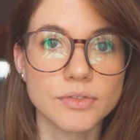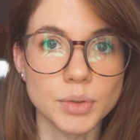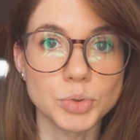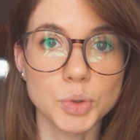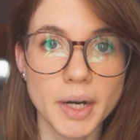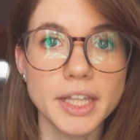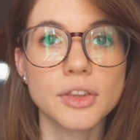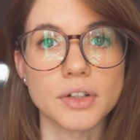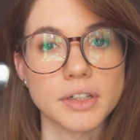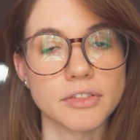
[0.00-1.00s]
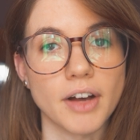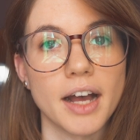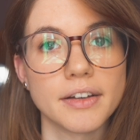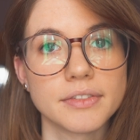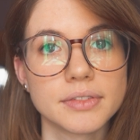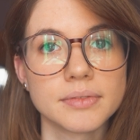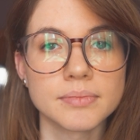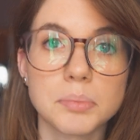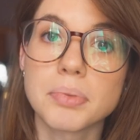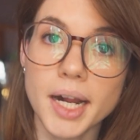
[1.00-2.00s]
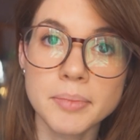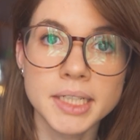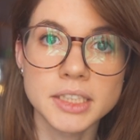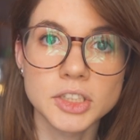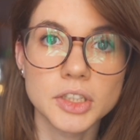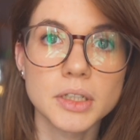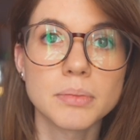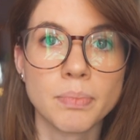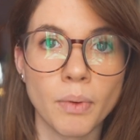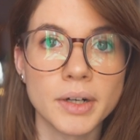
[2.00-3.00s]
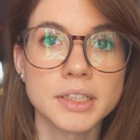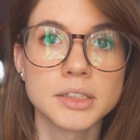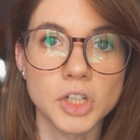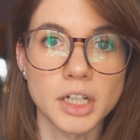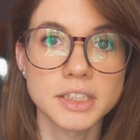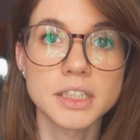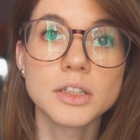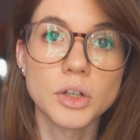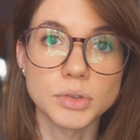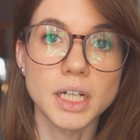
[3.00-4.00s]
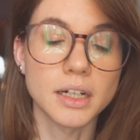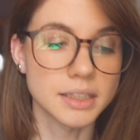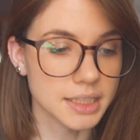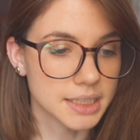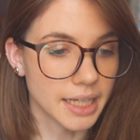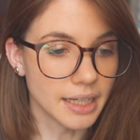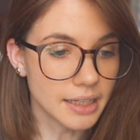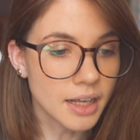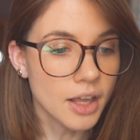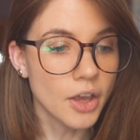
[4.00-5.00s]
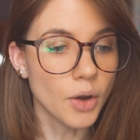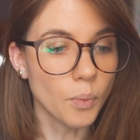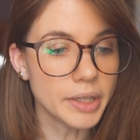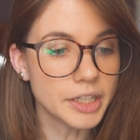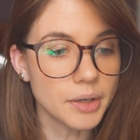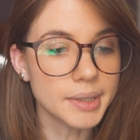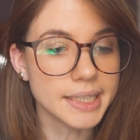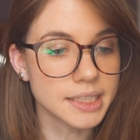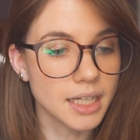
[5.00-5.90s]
from 2035. The Prime Minister, Boris Johnson, goes on to say, we know as a